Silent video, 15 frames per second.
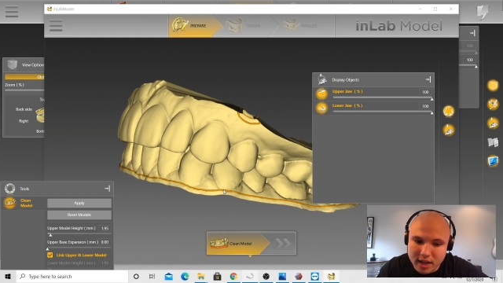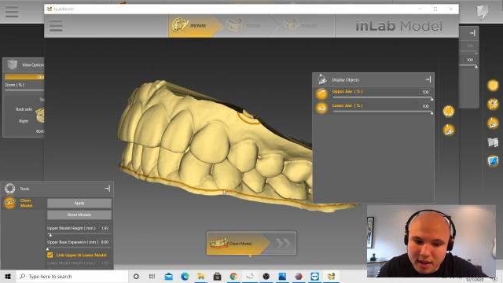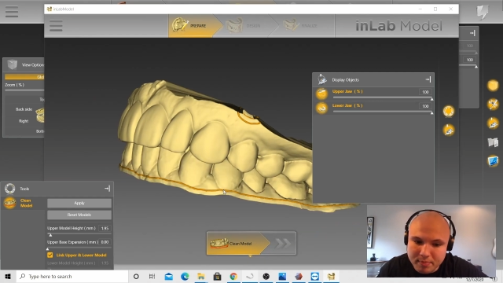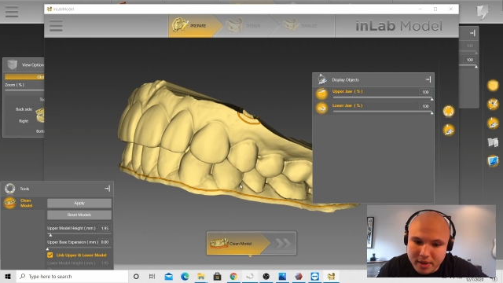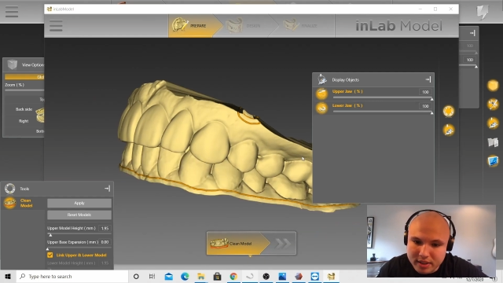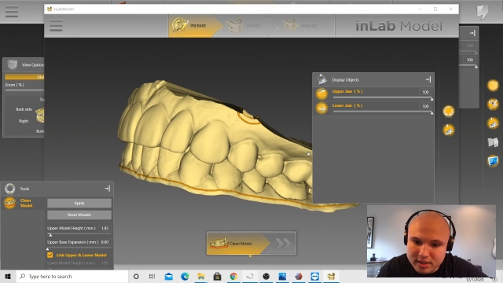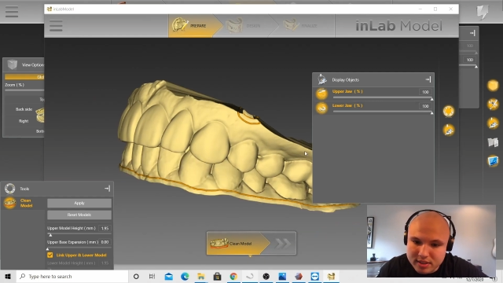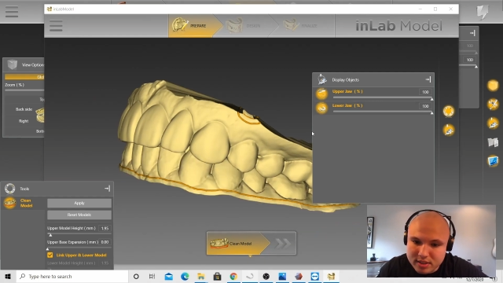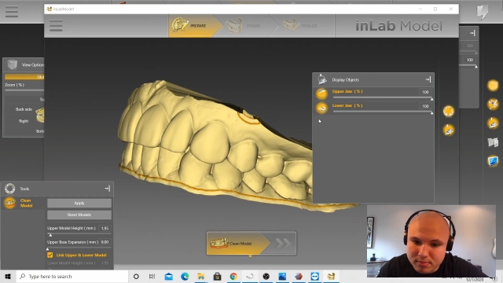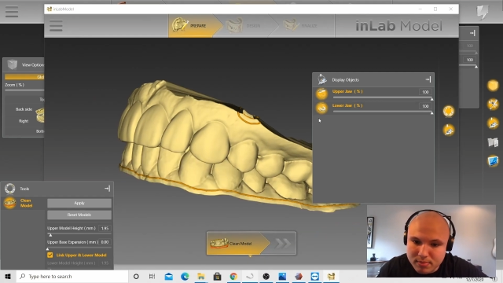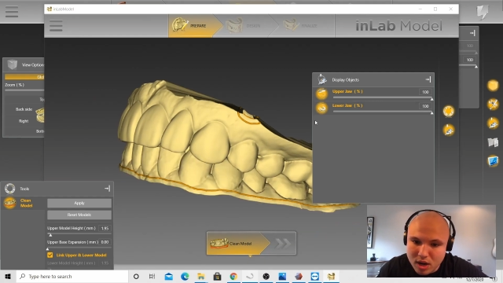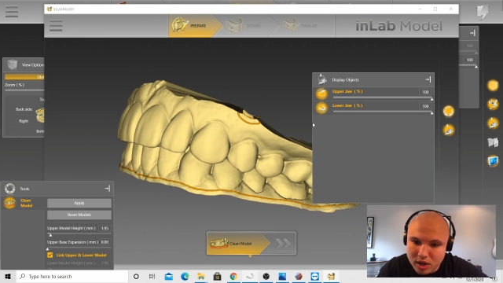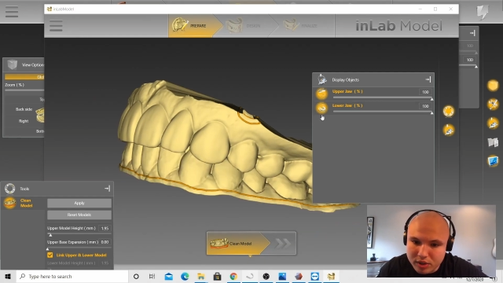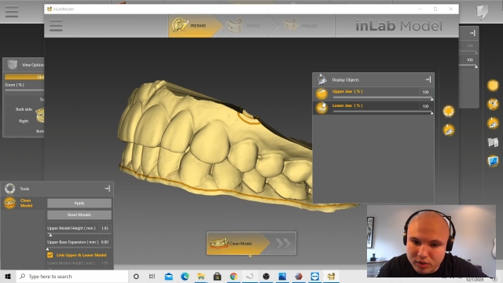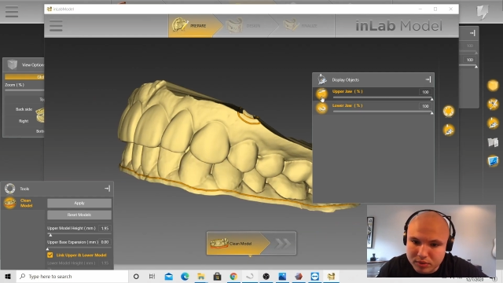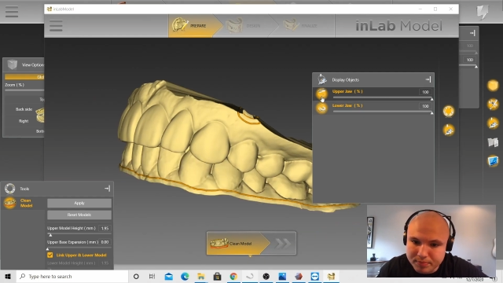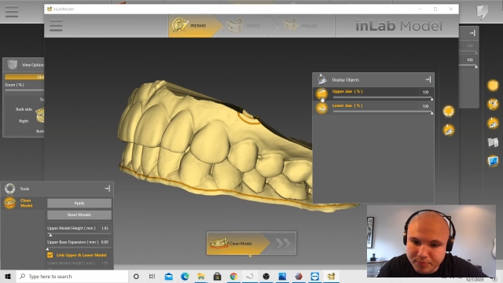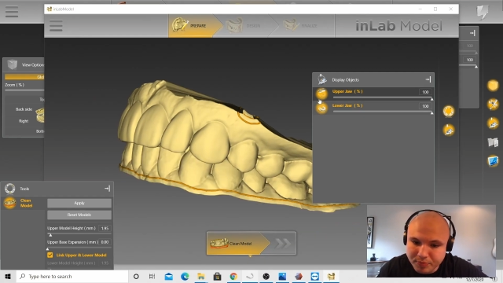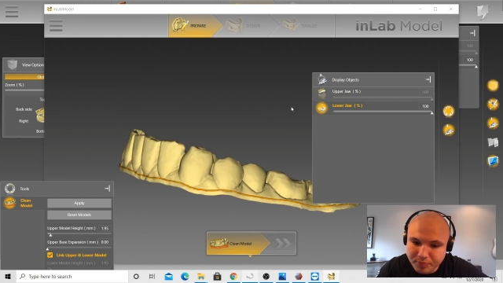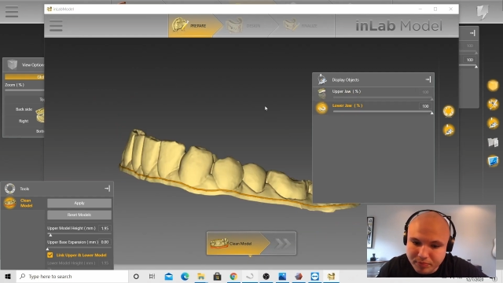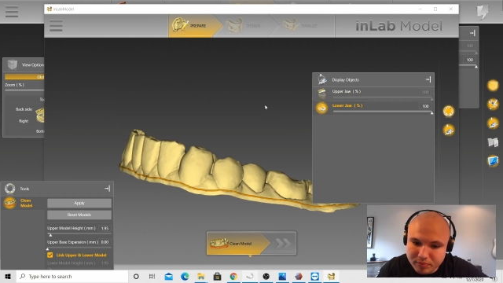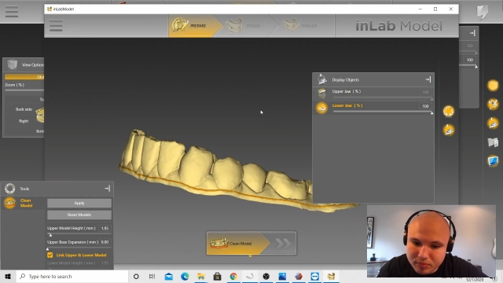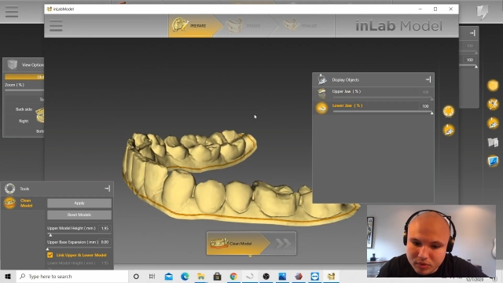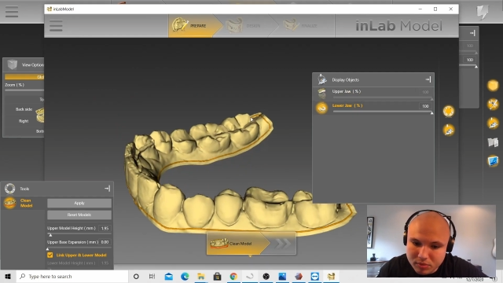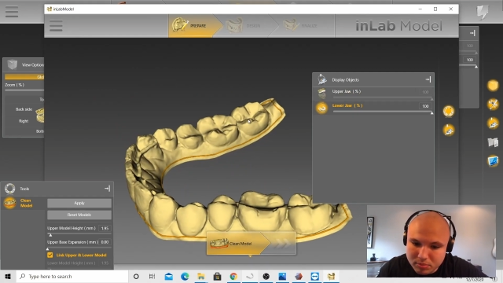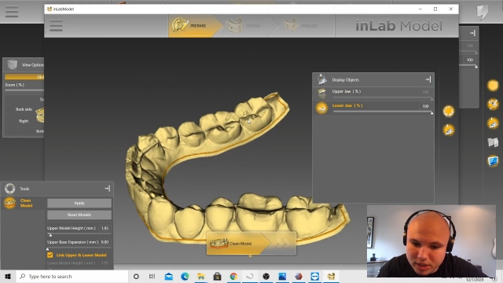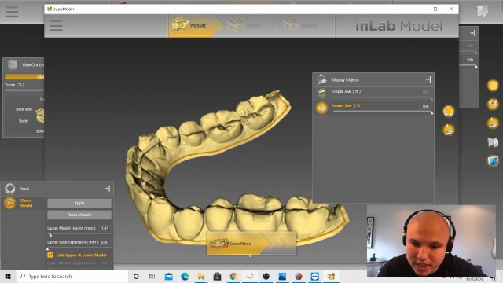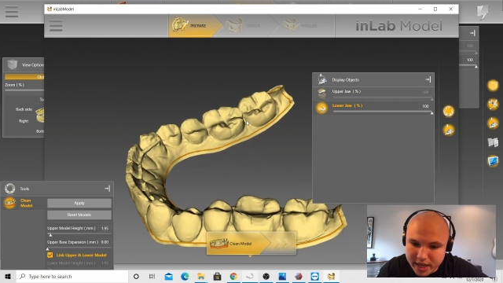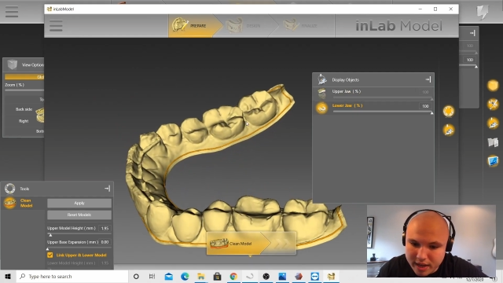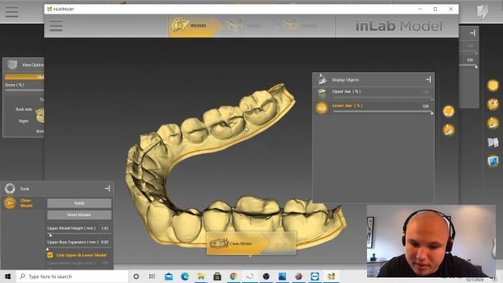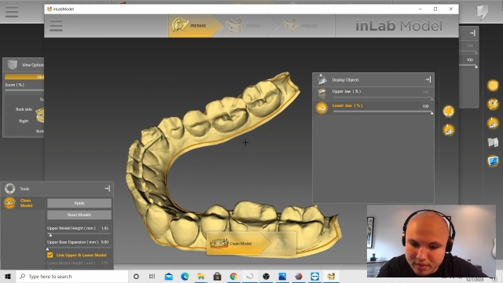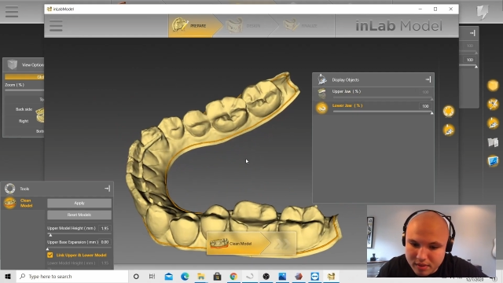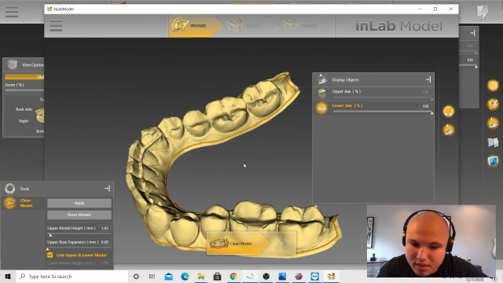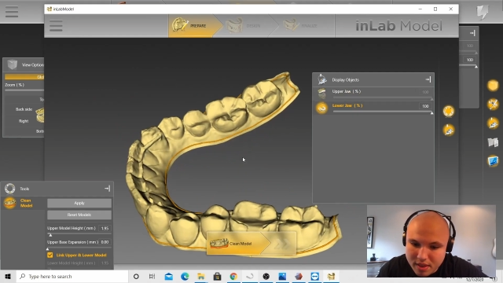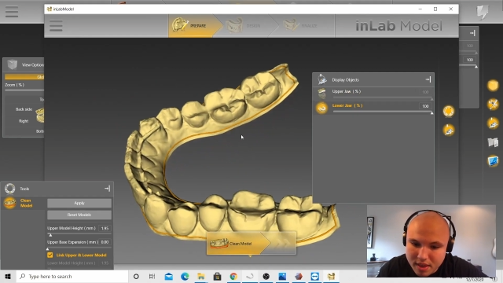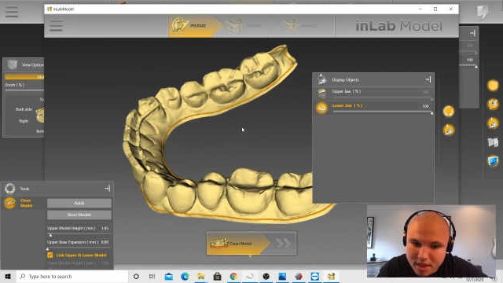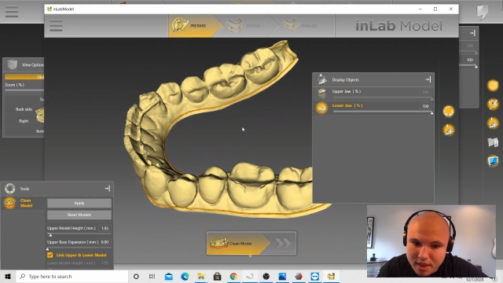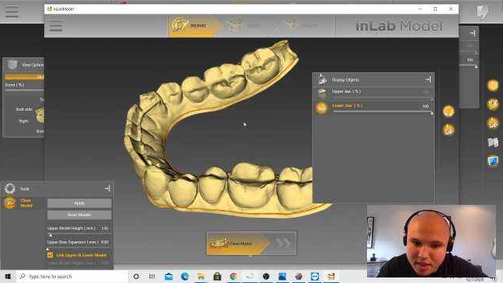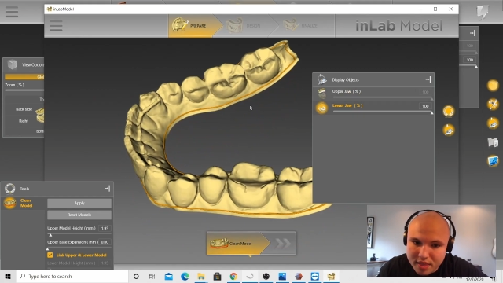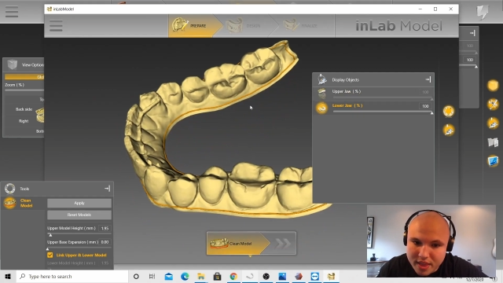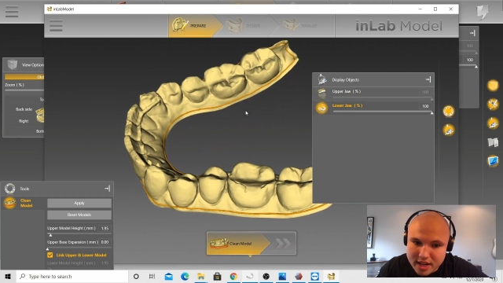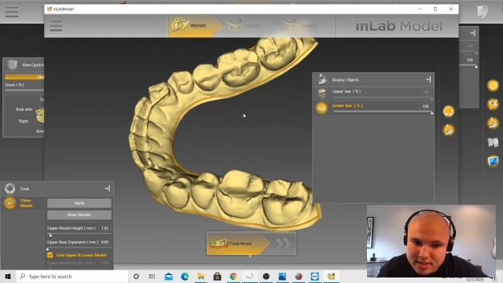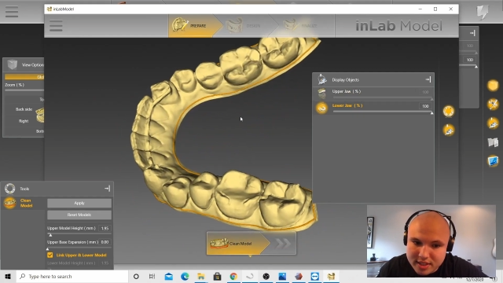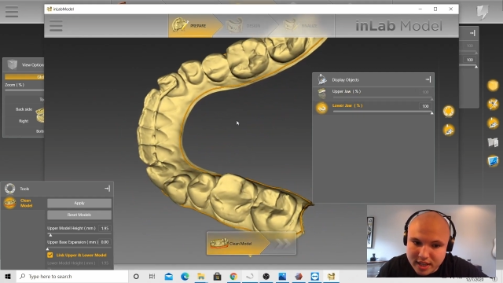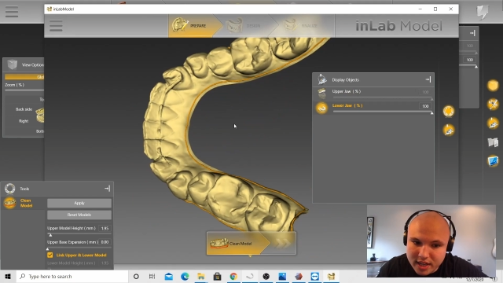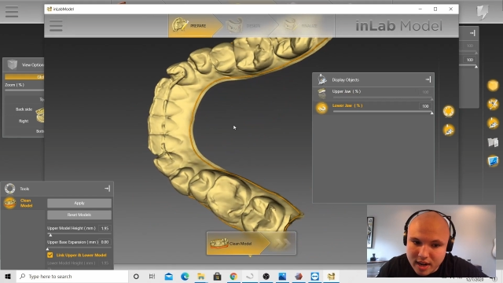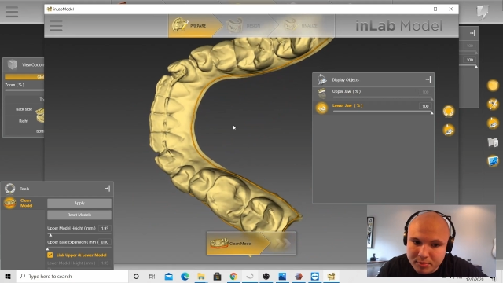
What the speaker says: make this a model. But yeah, that's it.